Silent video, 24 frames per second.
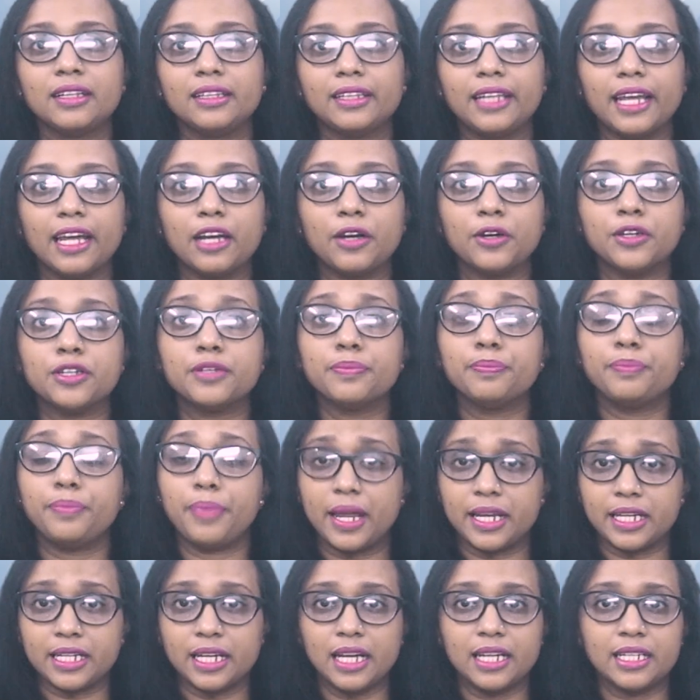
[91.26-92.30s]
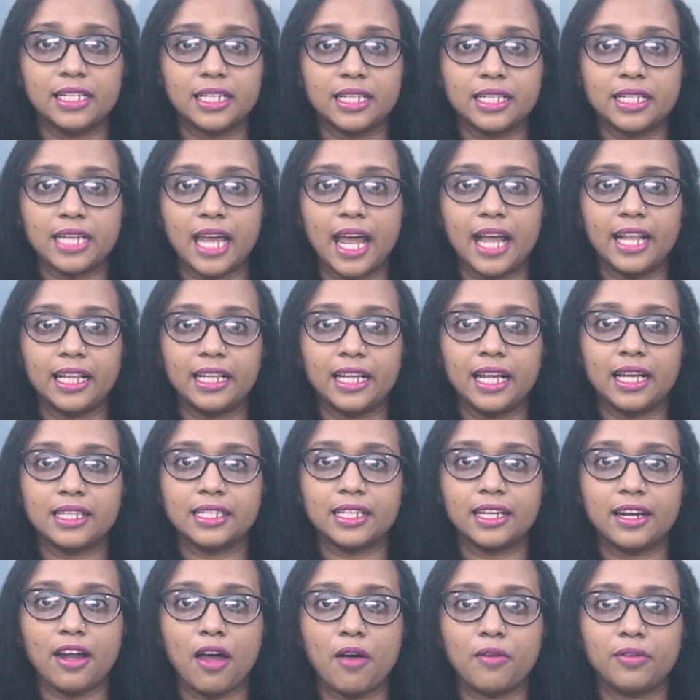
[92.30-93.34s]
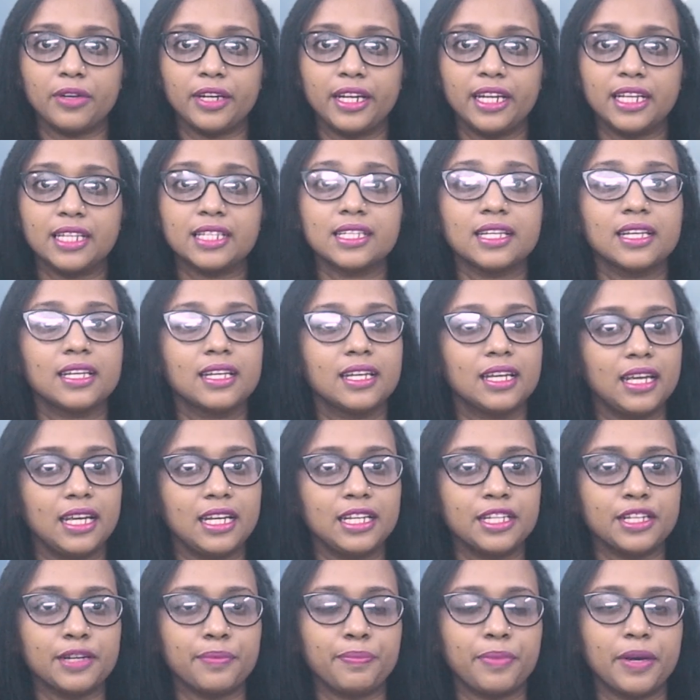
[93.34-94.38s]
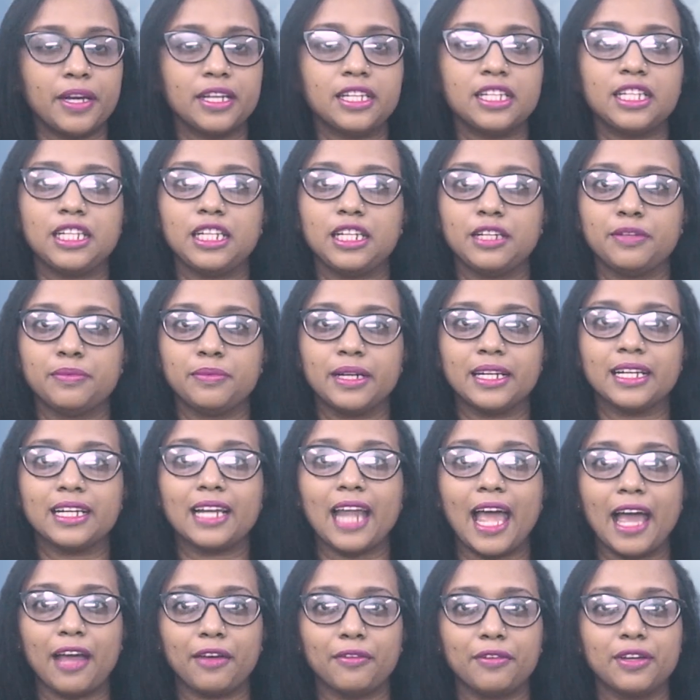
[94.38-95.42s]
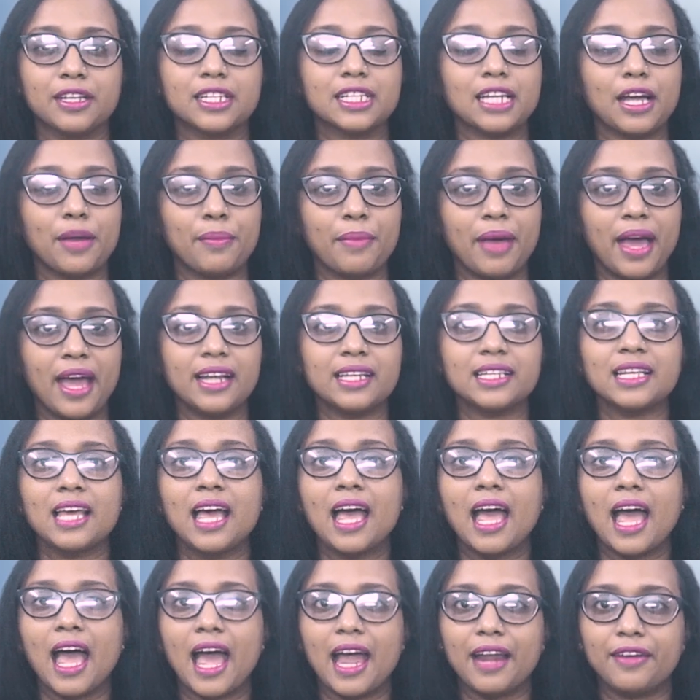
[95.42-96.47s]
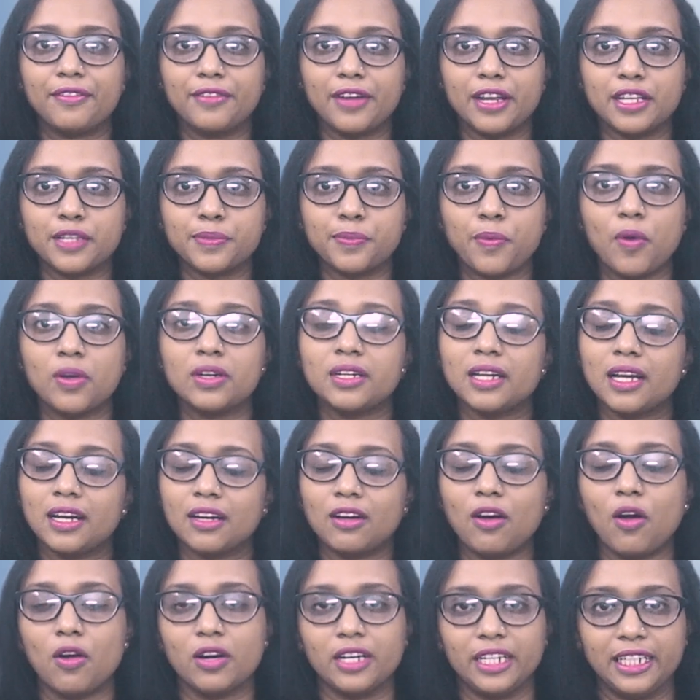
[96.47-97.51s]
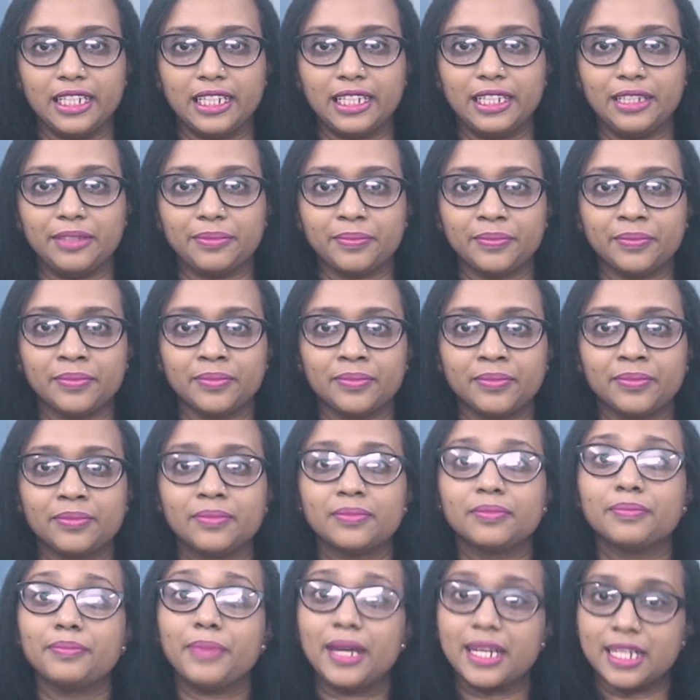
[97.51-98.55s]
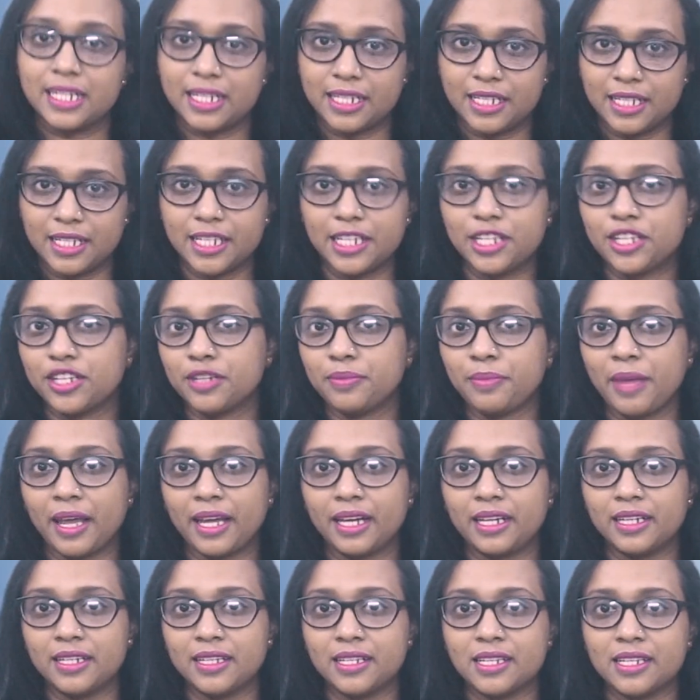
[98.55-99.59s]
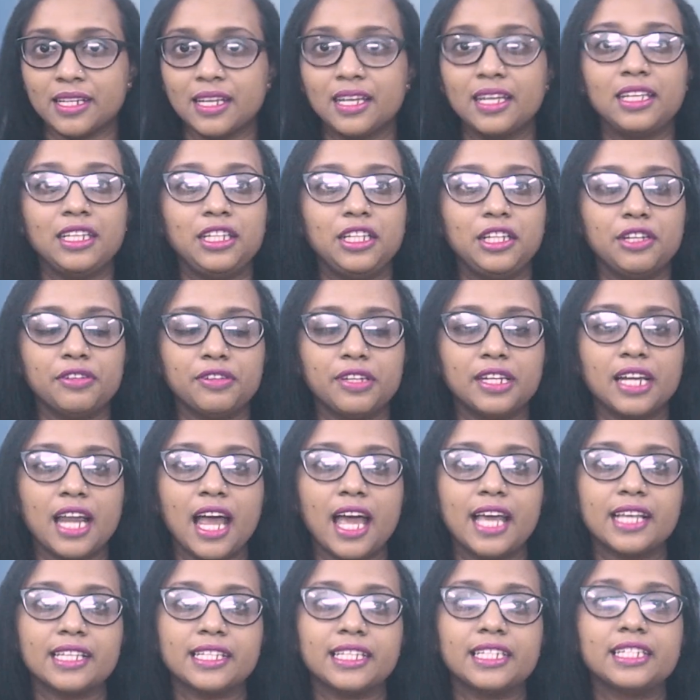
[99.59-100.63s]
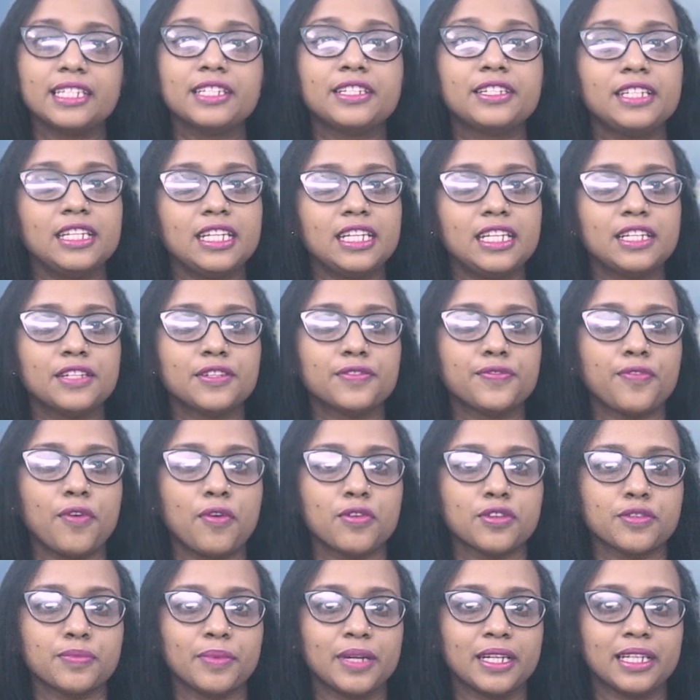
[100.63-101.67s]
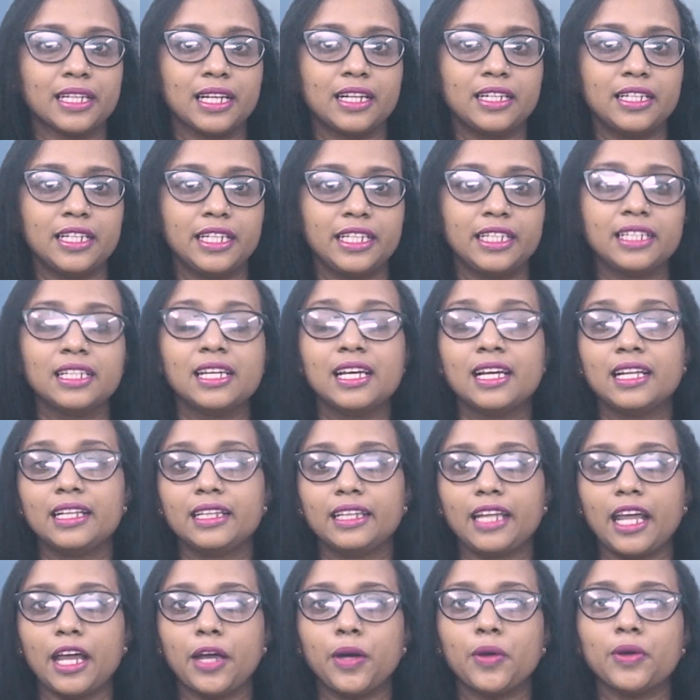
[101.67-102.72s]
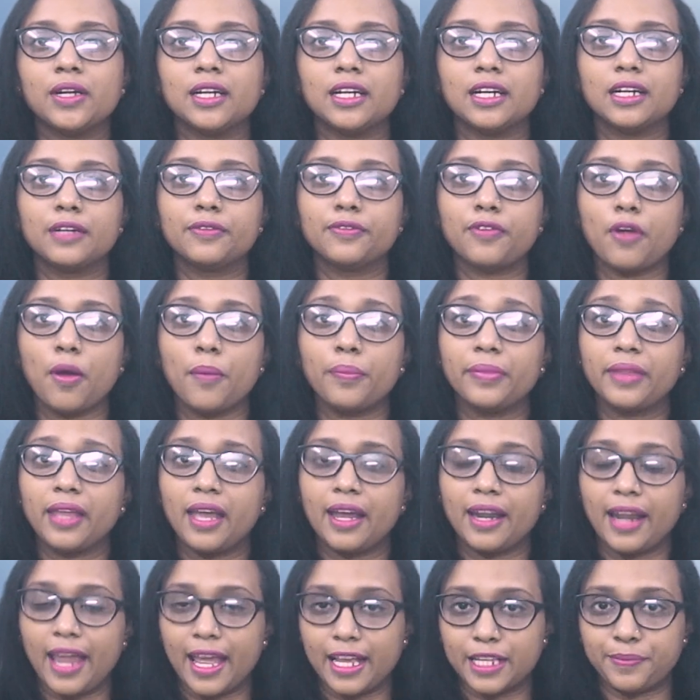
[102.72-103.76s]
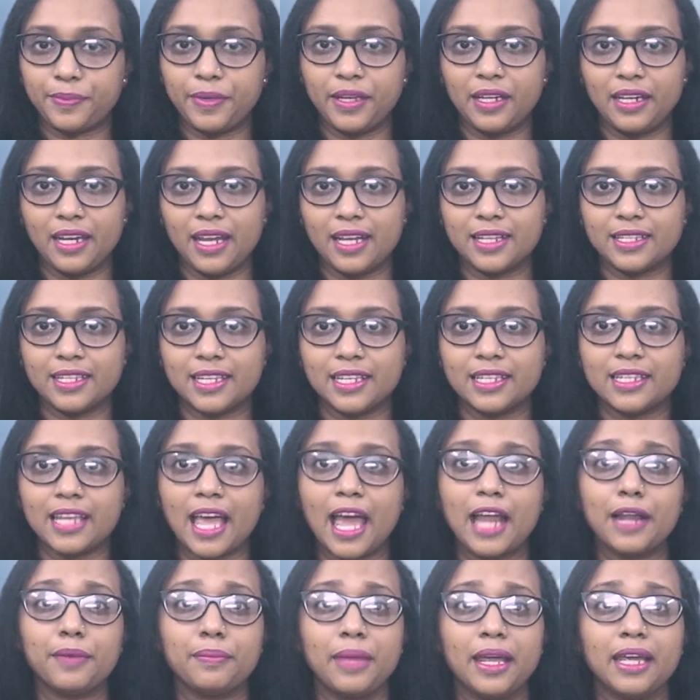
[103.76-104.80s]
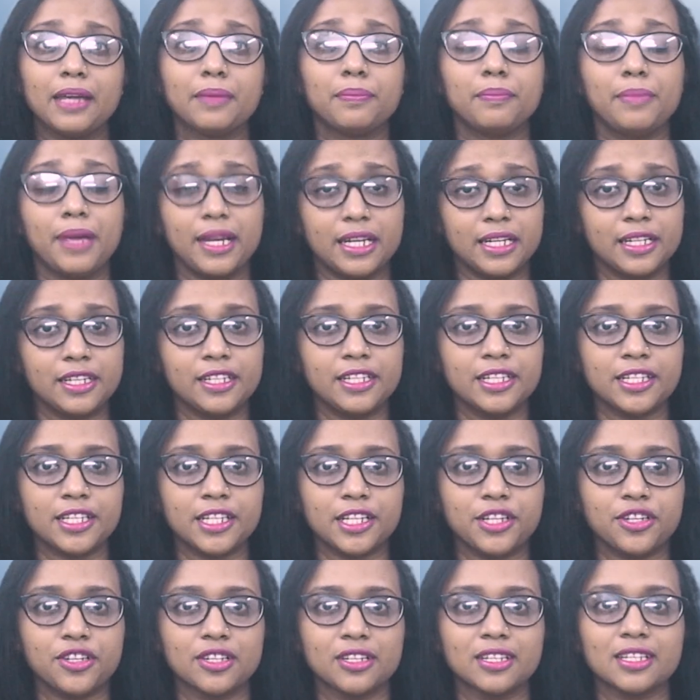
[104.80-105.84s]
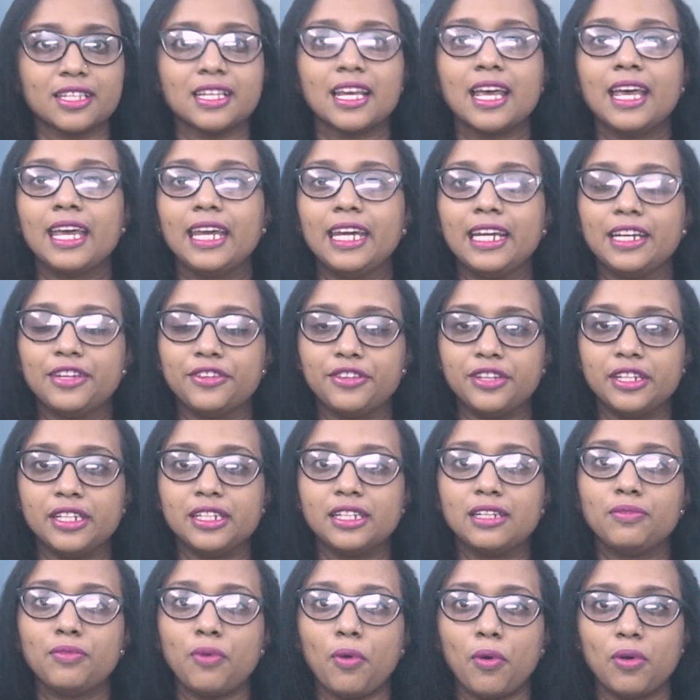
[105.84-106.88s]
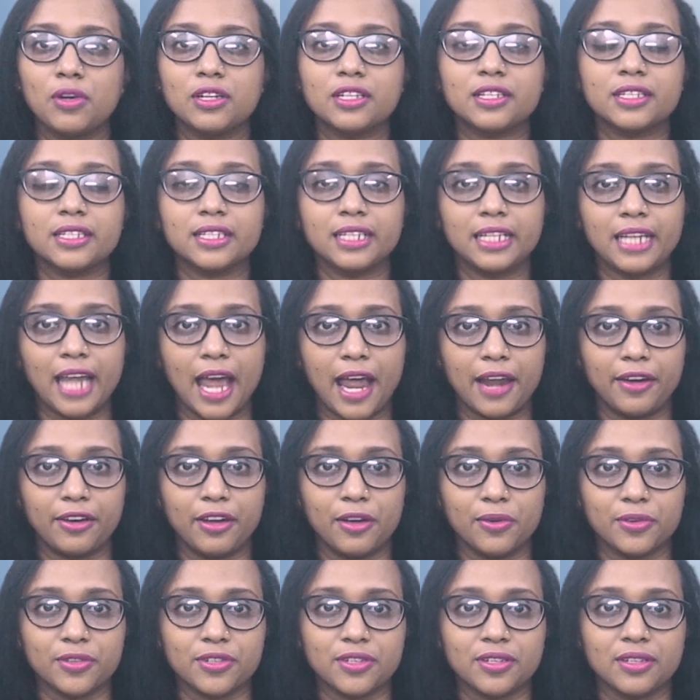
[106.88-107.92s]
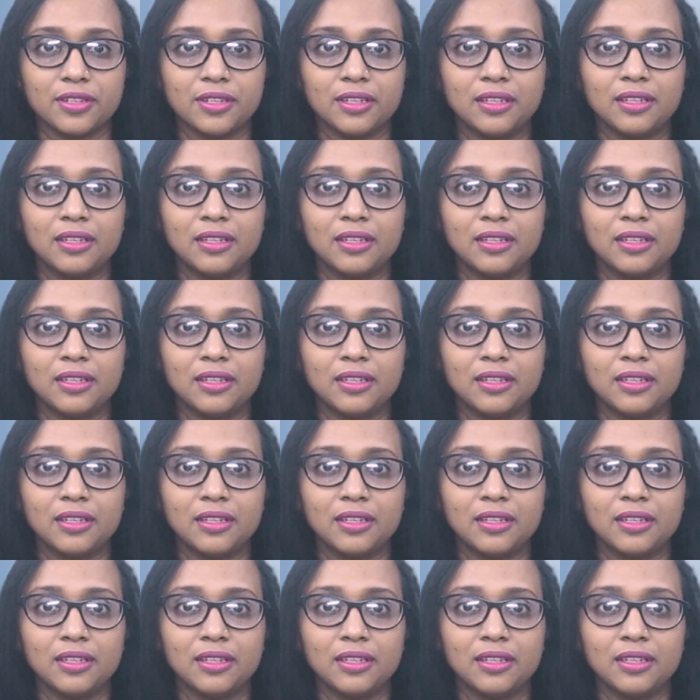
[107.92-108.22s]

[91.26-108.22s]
They could better understand their surroundings, interpret human language commands, and respond accordingly. Better decision makers, utilizing reinforcement learning, they could learn from their experiences and make better decisions in real-world scenarios.